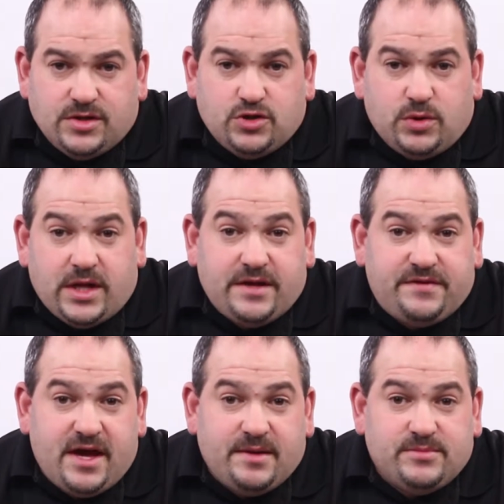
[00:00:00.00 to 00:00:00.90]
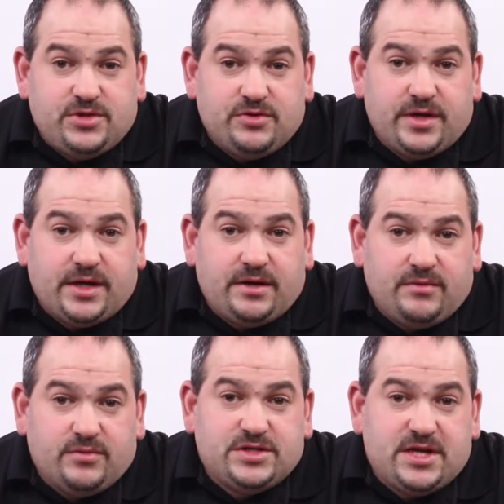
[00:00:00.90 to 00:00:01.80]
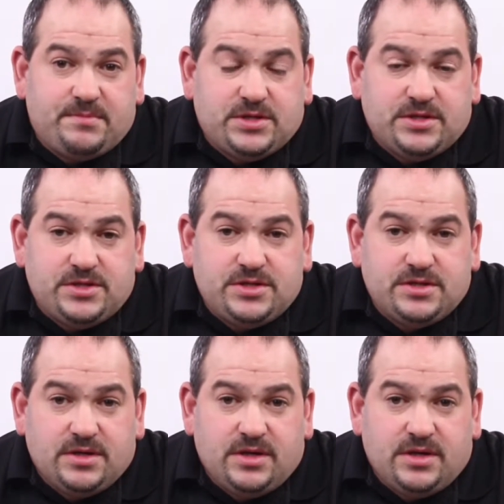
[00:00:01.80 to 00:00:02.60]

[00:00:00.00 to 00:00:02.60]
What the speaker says: So a lot of times during receptions,